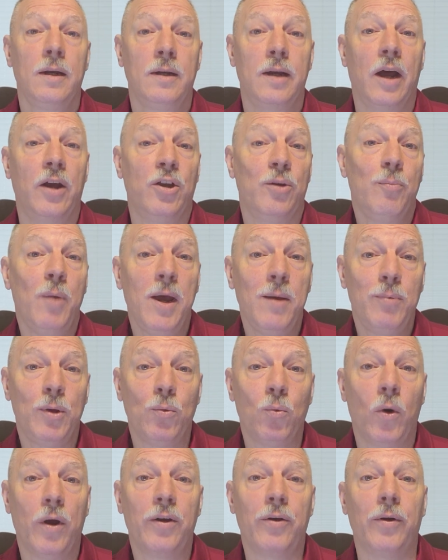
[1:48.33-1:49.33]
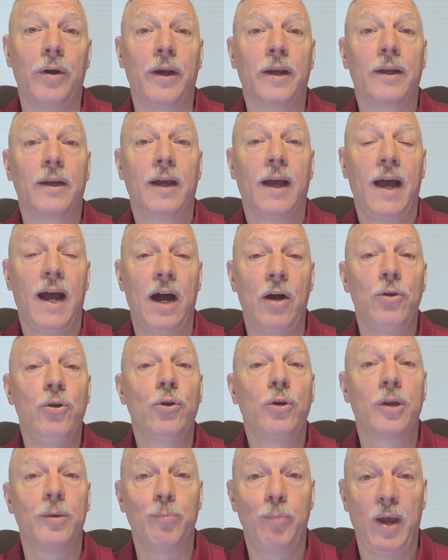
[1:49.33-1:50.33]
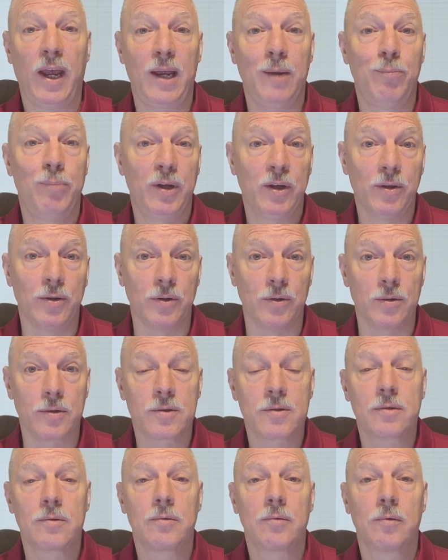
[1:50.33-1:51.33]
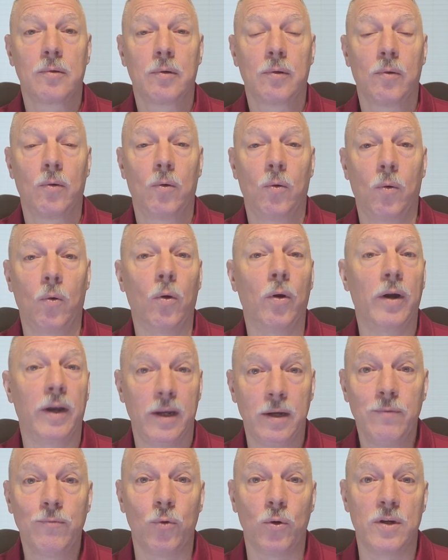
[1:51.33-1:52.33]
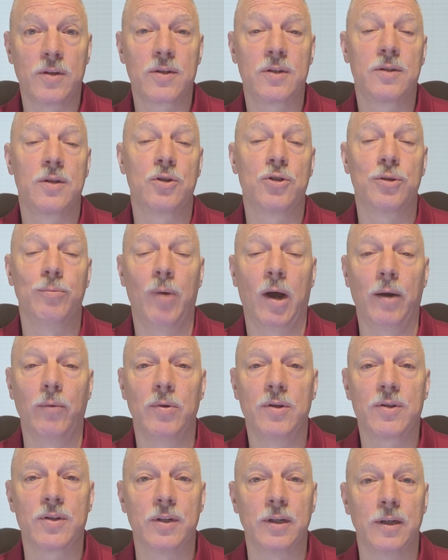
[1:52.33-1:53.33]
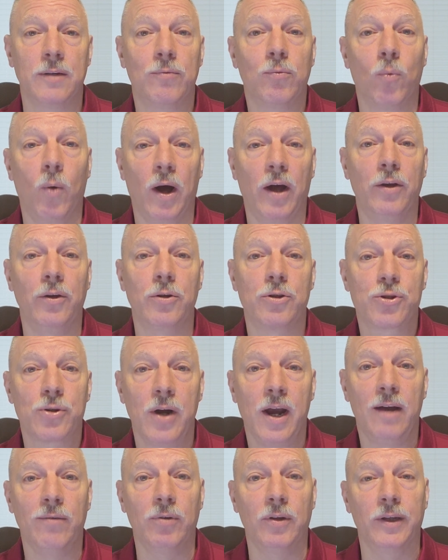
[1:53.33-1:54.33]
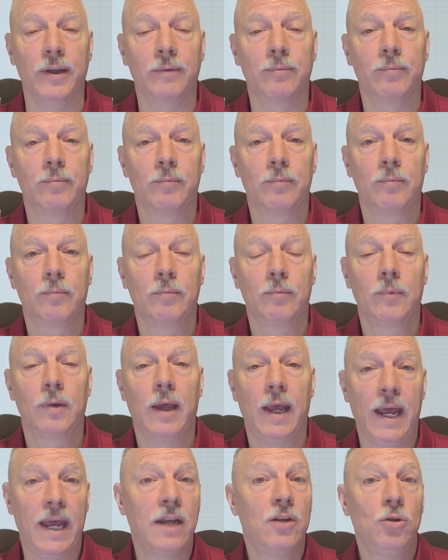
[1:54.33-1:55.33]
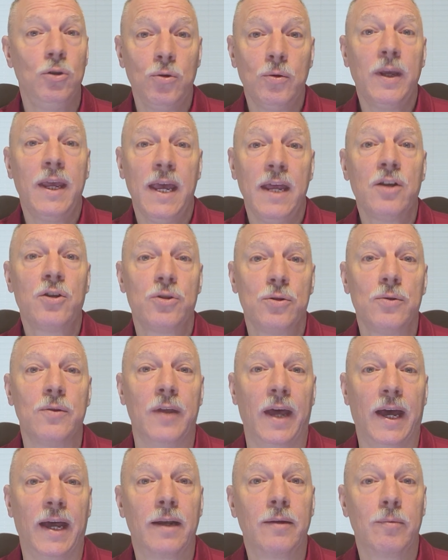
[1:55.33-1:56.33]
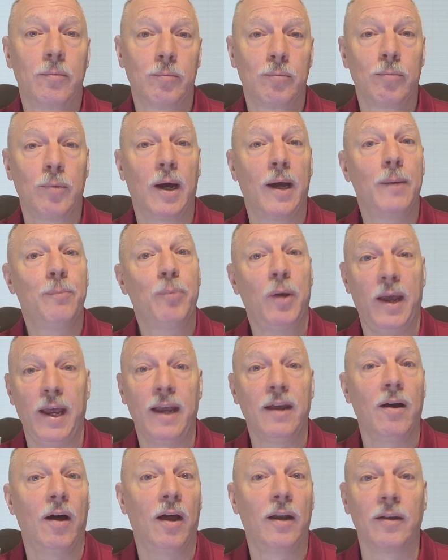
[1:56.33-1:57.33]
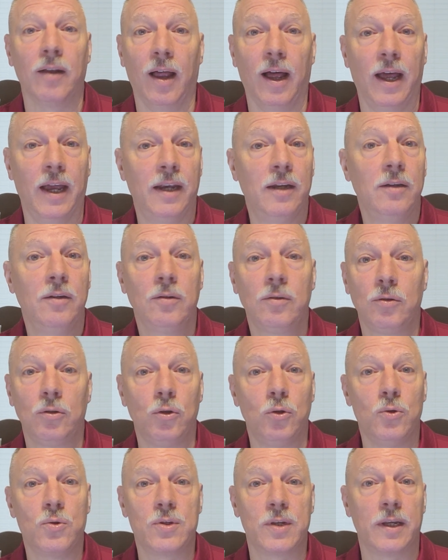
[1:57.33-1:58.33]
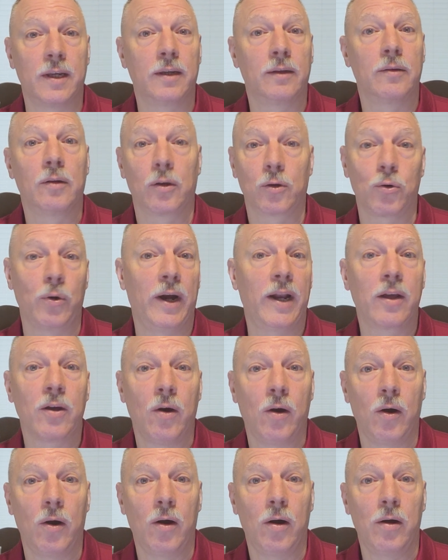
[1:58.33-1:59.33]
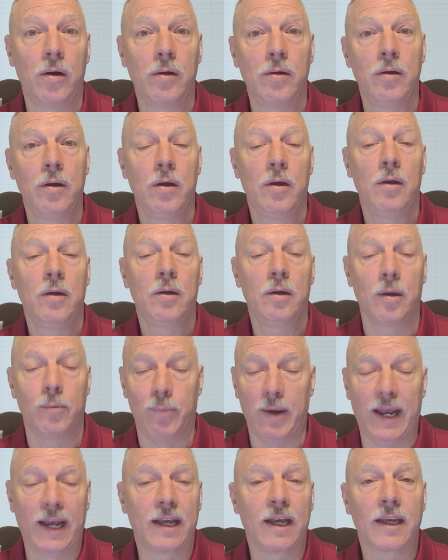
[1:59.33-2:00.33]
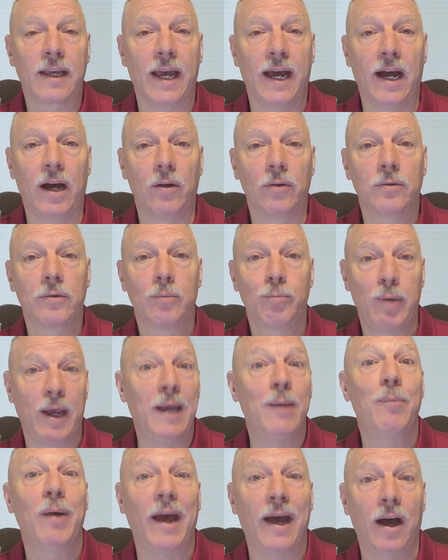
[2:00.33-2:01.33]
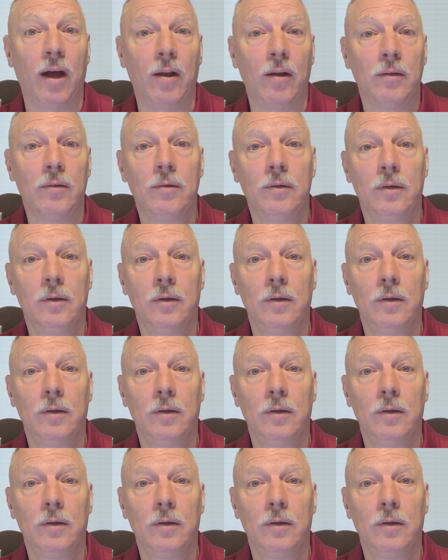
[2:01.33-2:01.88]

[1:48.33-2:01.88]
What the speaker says: Now, you may be wondering how you can pay bills or invoices that you might receive while you're traveling. And you can do that by paying online using a credit card, a bank account, PayPal,